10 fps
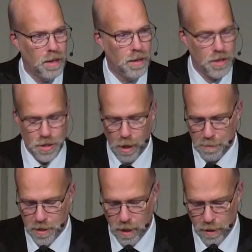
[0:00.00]
The psalm
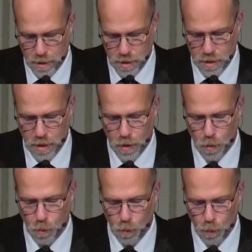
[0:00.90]
starts,
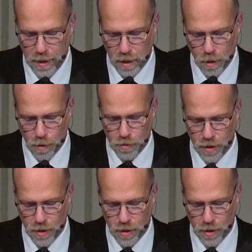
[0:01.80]
when the Lord